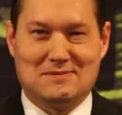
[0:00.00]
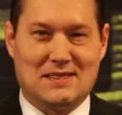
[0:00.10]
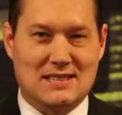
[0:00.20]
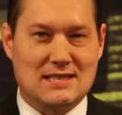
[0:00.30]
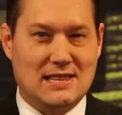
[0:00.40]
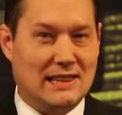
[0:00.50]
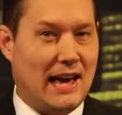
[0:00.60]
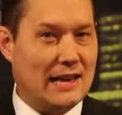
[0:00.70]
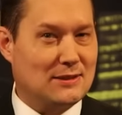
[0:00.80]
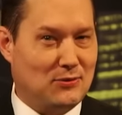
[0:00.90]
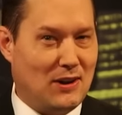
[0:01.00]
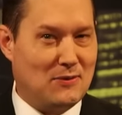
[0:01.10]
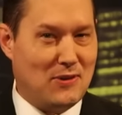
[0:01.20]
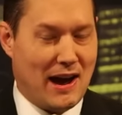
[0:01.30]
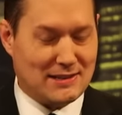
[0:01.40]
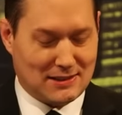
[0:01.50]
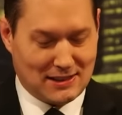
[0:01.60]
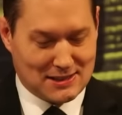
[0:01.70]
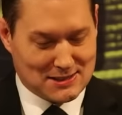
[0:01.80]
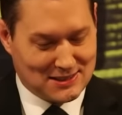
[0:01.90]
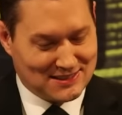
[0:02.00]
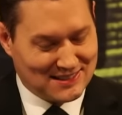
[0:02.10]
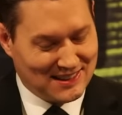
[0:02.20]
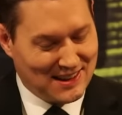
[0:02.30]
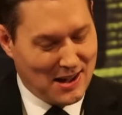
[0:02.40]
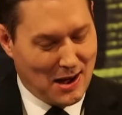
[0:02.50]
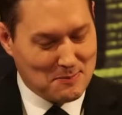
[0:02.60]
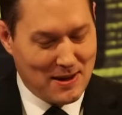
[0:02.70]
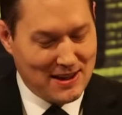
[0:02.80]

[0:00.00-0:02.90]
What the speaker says: This is the last fun fact on the list. On